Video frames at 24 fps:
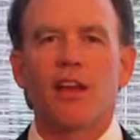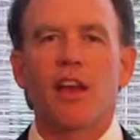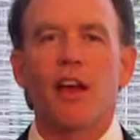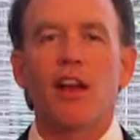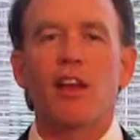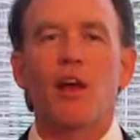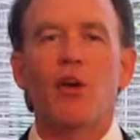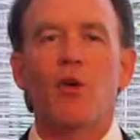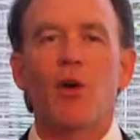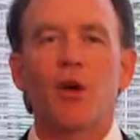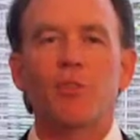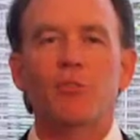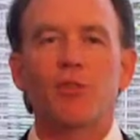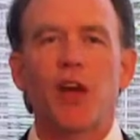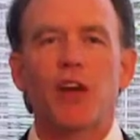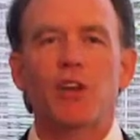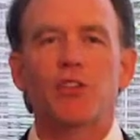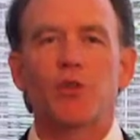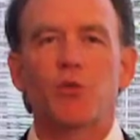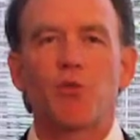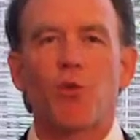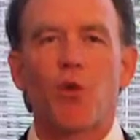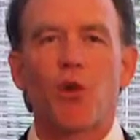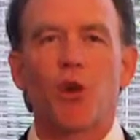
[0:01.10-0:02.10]
Hello, I'm
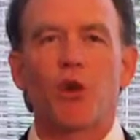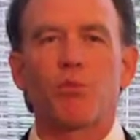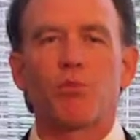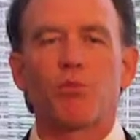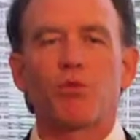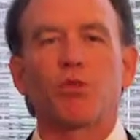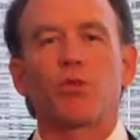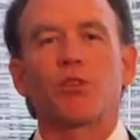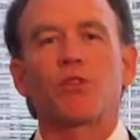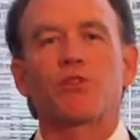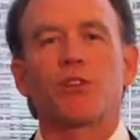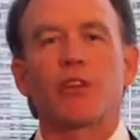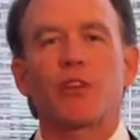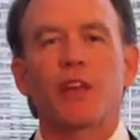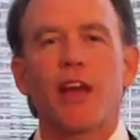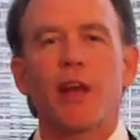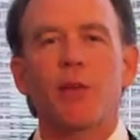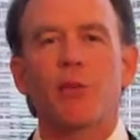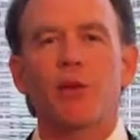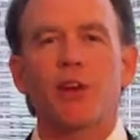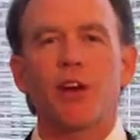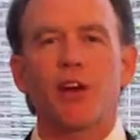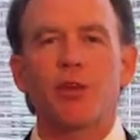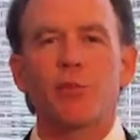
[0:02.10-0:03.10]
Dr. Warren Bruhl.
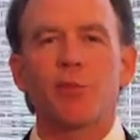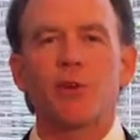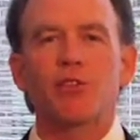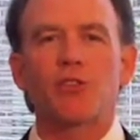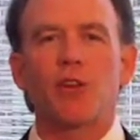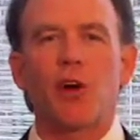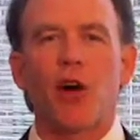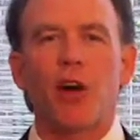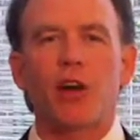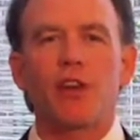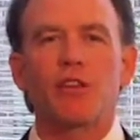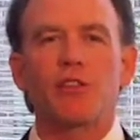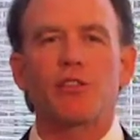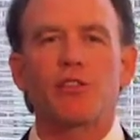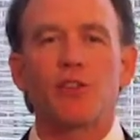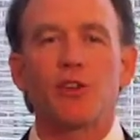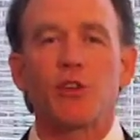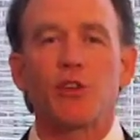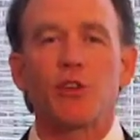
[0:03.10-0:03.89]
Today we're going to be talking